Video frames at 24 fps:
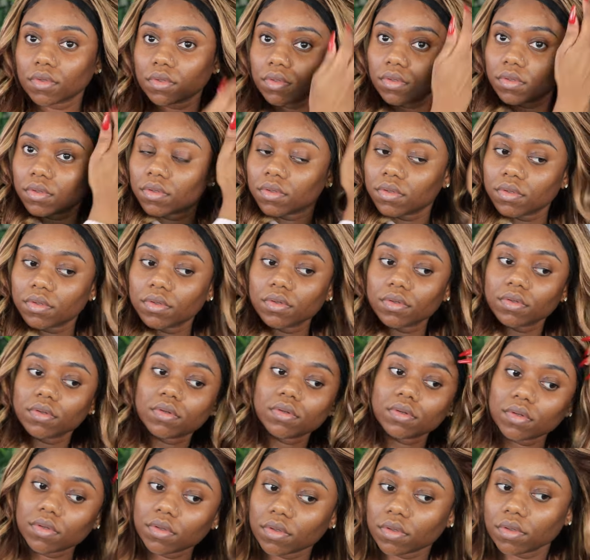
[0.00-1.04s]
it up
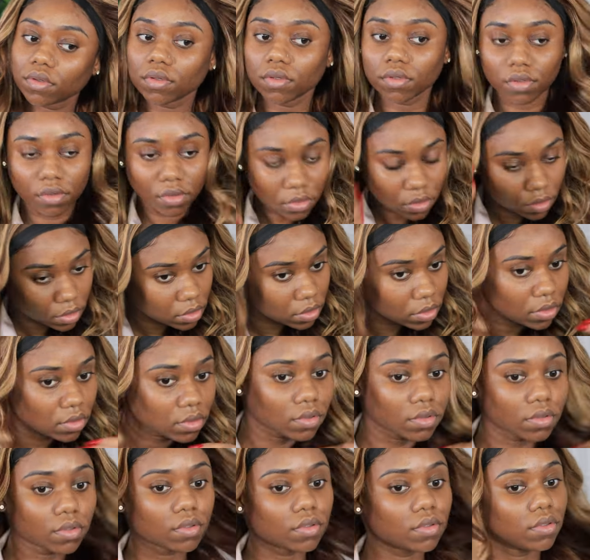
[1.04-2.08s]
give it some body
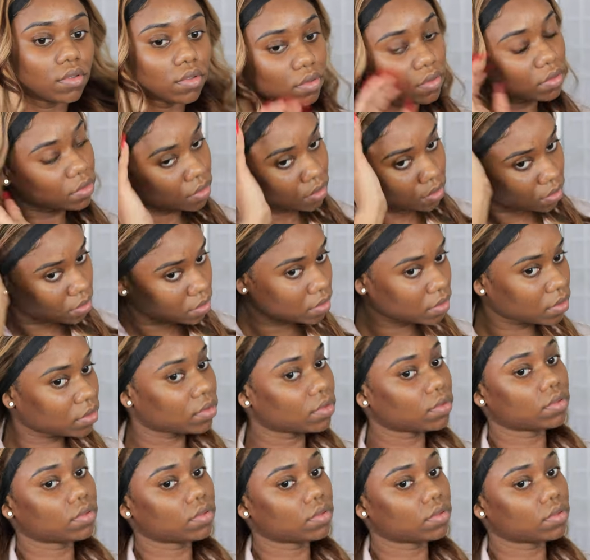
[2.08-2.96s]
give it life you know what I'm